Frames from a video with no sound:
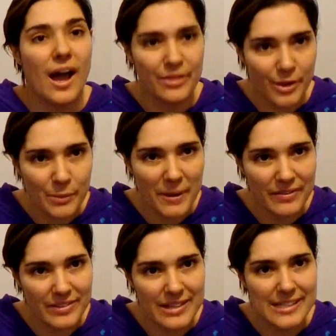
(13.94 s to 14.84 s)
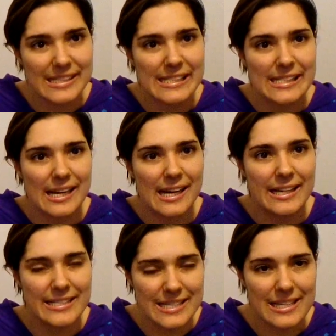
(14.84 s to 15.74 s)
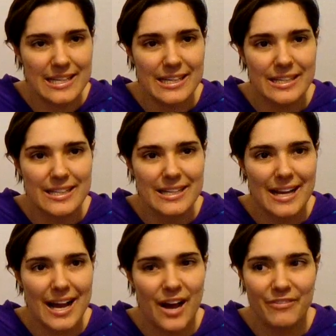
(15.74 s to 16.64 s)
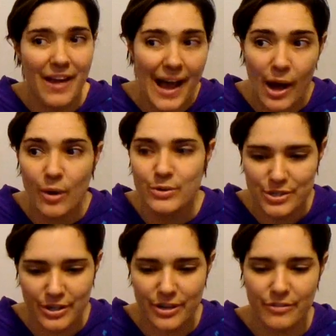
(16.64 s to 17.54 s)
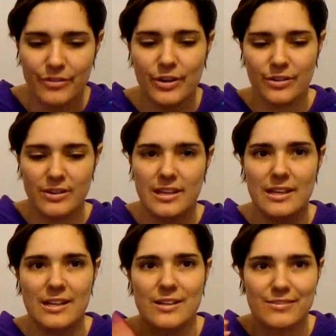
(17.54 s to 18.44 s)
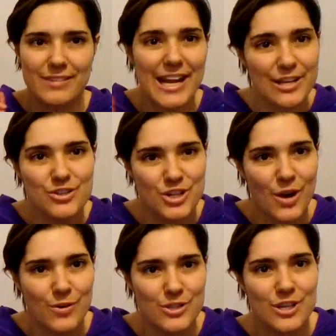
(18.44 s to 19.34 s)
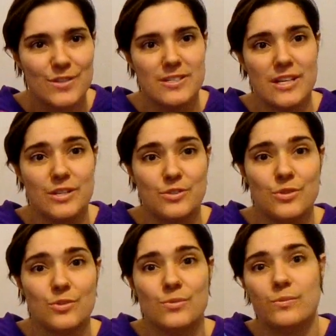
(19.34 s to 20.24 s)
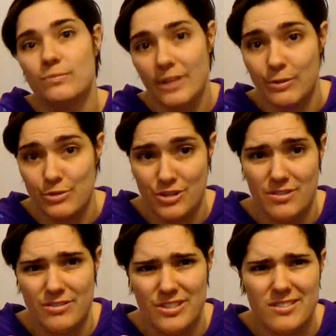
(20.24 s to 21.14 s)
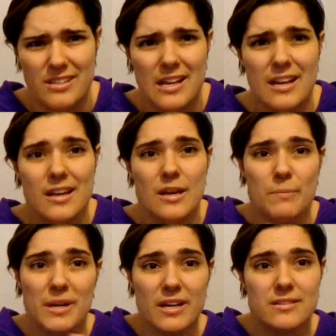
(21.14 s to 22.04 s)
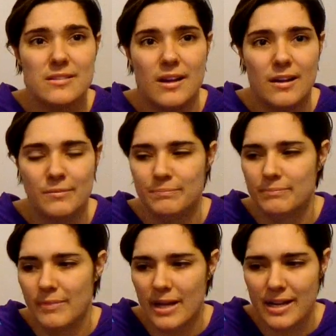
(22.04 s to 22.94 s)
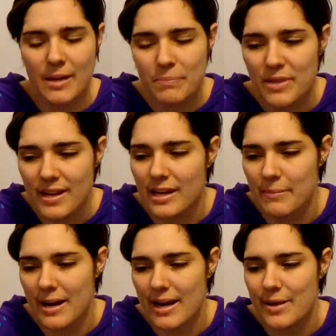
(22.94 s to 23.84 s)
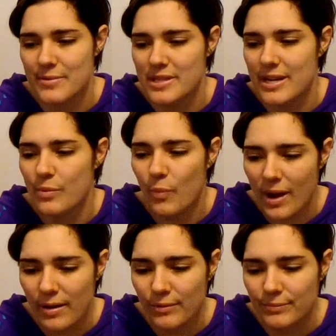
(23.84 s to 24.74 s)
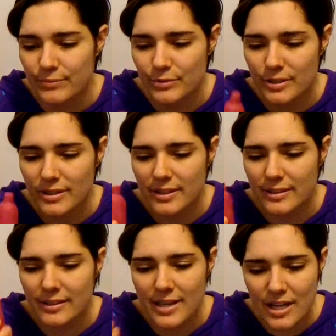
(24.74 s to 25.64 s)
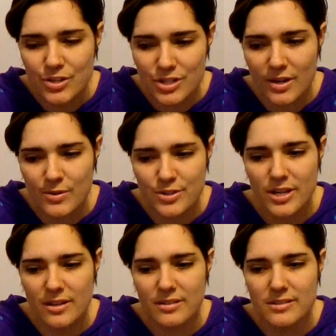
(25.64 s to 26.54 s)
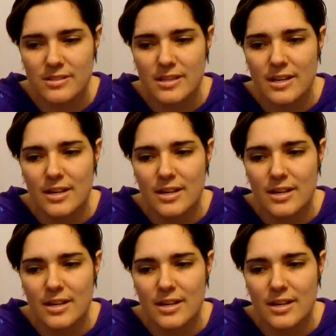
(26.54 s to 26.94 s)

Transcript: I thought about this idea of how to convert the naked shower gels into liquid shower gels, because I kept thinking about it. I was like, well, the naked shower gels